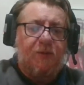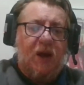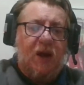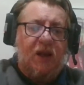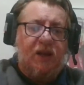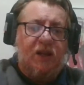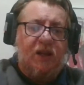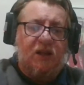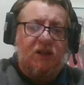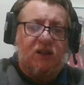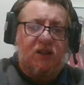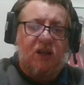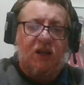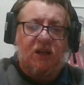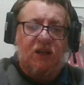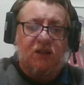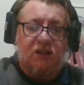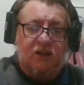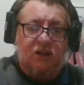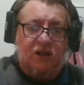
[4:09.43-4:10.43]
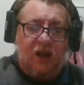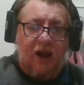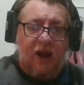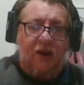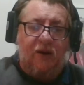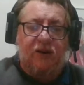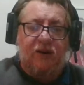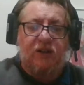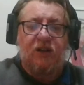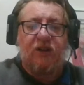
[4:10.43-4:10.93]
And this is
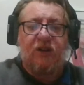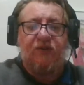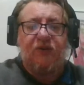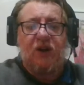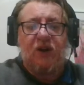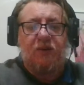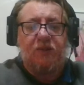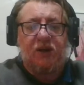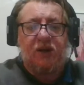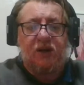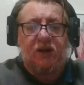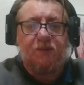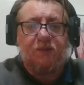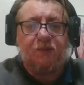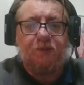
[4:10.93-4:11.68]
character development.